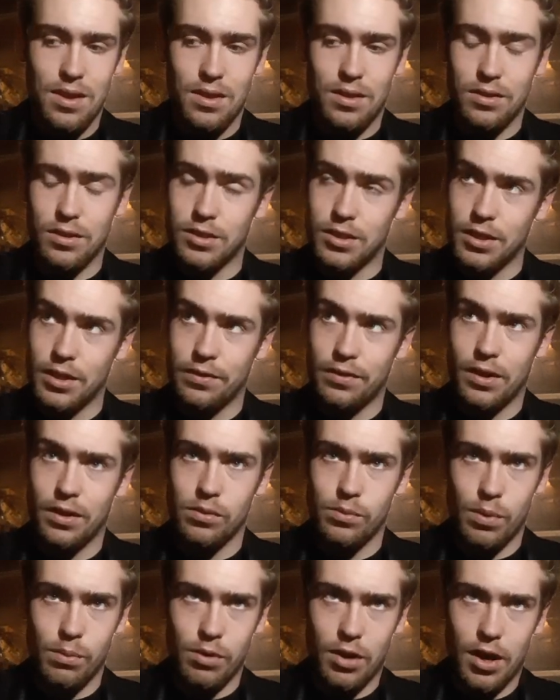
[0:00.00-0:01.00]
let's see if I
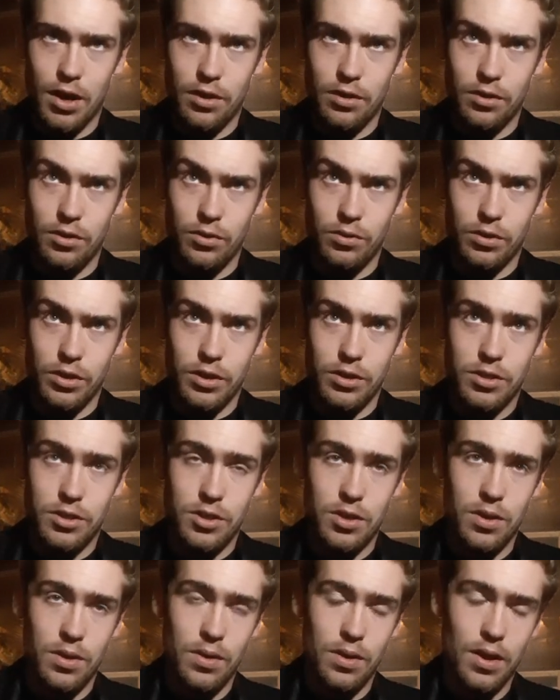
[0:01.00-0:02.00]
remember how to do
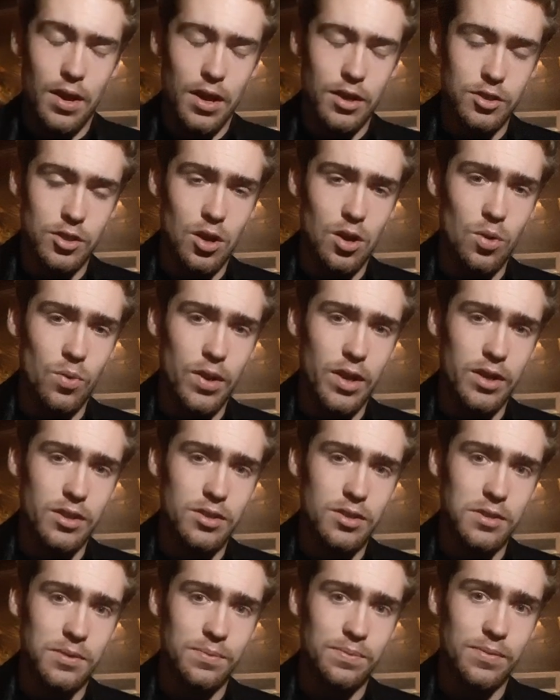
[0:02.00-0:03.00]
this. As
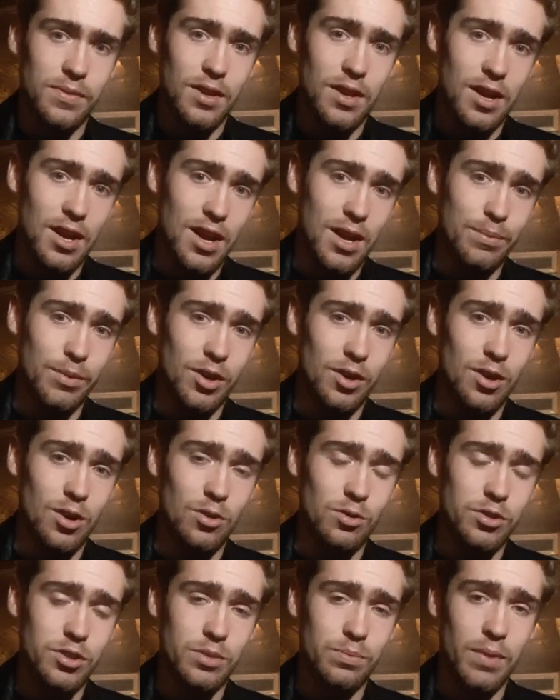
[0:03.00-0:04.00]
always, I'm your
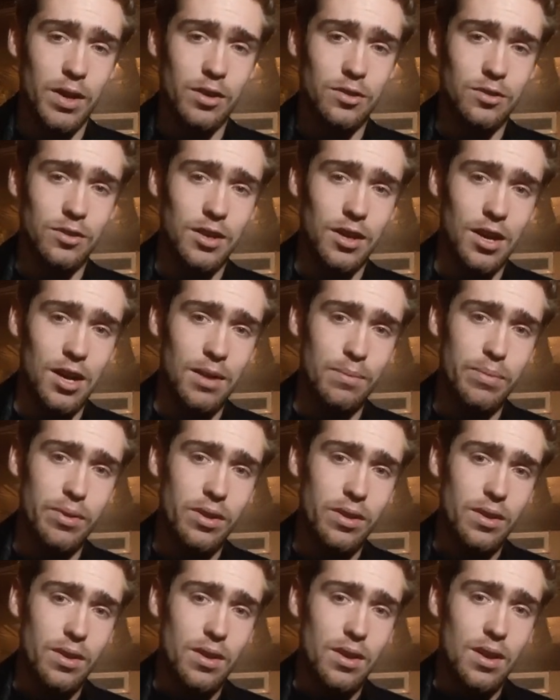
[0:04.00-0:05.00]
host, Michael Cobb,
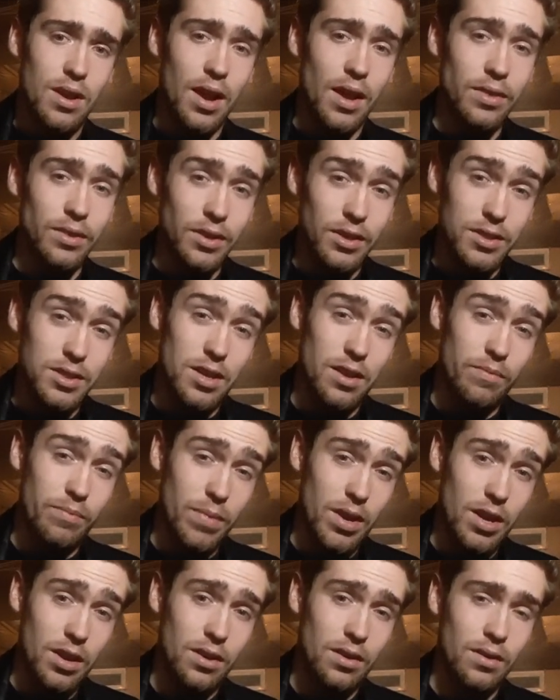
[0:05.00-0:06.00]
and these have
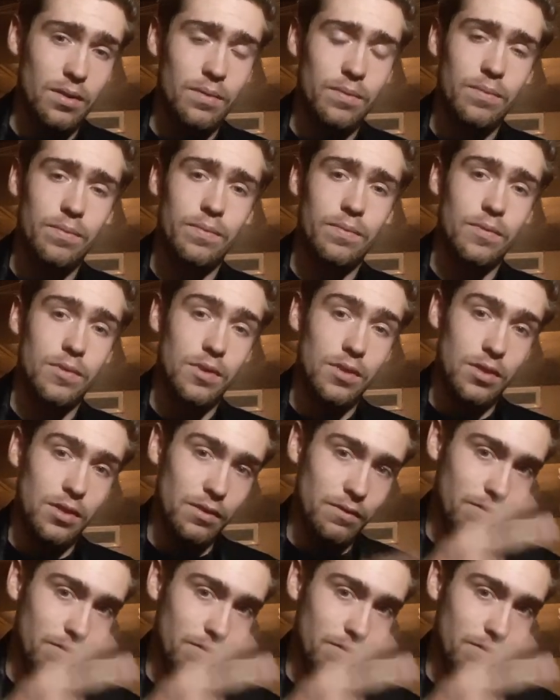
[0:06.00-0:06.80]
been the